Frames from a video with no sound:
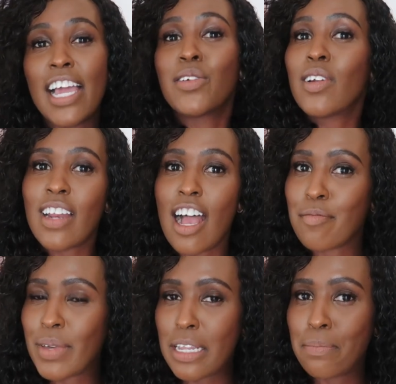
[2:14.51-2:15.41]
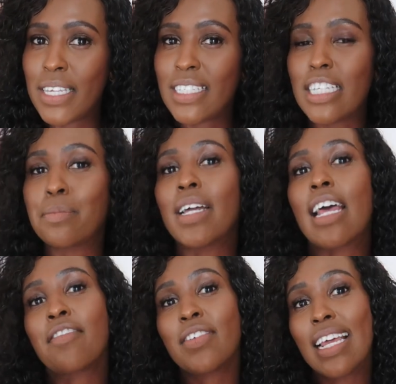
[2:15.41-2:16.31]
I do not have many pieces, but
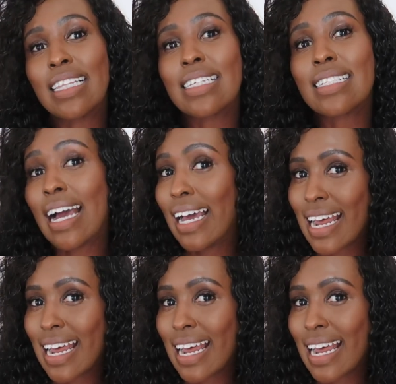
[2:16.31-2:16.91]
I feel like these are